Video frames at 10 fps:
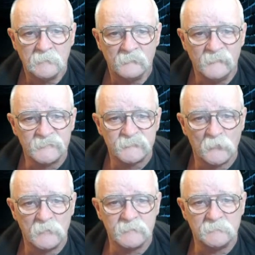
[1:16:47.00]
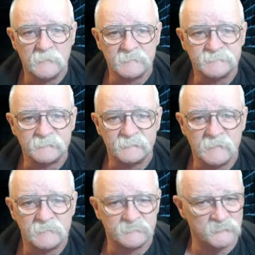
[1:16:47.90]
Vic's Coin Collection.
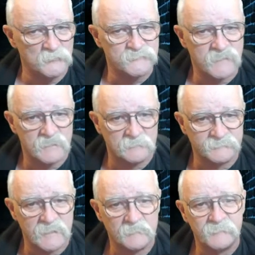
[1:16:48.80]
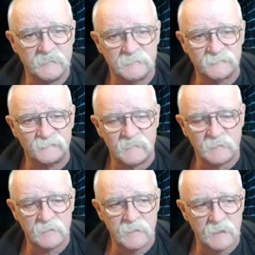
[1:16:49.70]
Yeah, new channel. Yeah, because Vic,
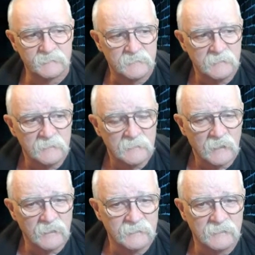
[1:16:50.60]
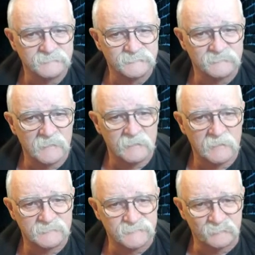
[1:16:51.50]
I got
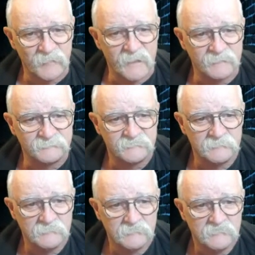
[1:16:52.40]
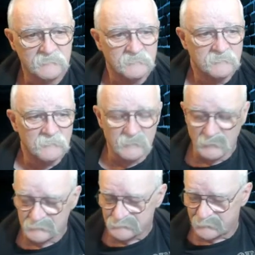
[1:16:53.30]
spanked. I
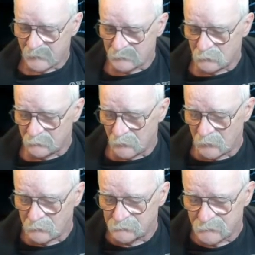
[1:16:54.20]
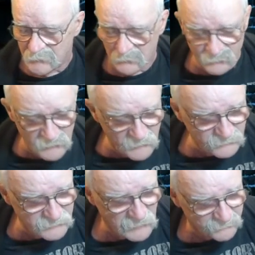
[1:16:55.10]
got spanked with my other channel for
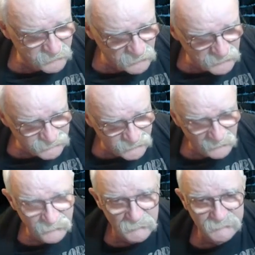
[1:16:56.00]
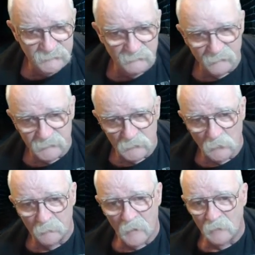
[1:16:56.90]
having copyright stuff. You'll see a video
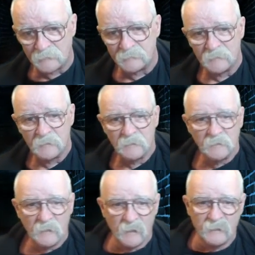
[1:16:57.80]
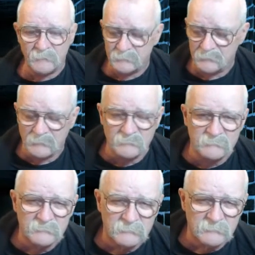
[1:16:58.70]
about it. I'm
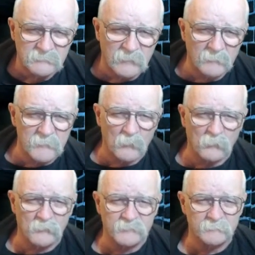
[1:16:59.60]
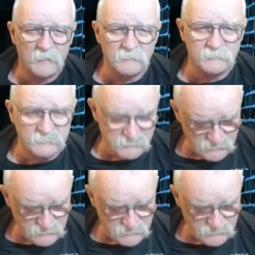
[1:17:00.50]
not worried about it.